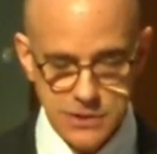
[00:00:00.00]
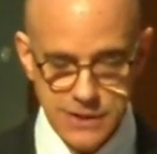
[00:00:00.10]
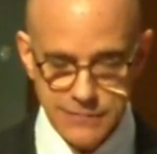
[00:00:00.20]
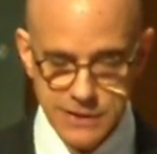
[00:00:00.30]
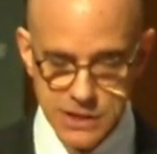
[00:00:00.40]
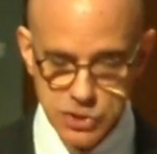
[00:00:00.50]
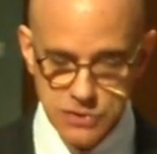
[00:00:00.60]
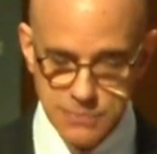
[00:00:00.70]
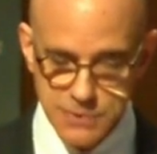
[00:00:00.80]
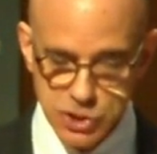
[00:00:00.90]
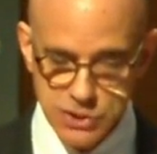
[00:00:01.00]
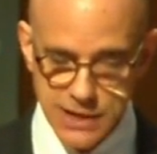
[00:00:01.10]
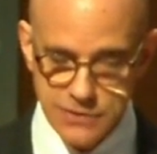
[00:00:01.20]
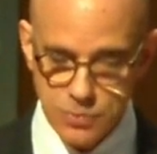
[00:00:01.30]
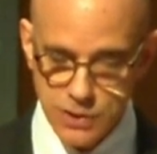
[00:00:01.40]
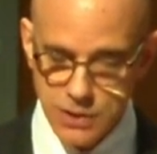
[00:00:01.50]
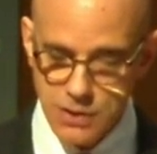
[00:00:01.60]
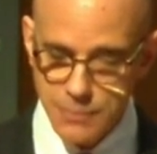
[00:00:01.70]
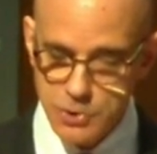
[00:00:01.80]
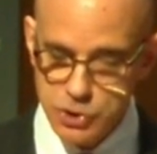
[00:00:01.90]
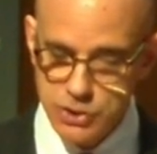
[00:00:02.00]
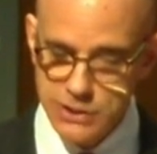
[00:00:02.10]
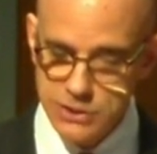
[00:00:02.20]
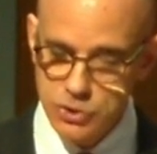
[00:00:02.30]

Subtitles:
Air Navigation Commission had the rare opportunity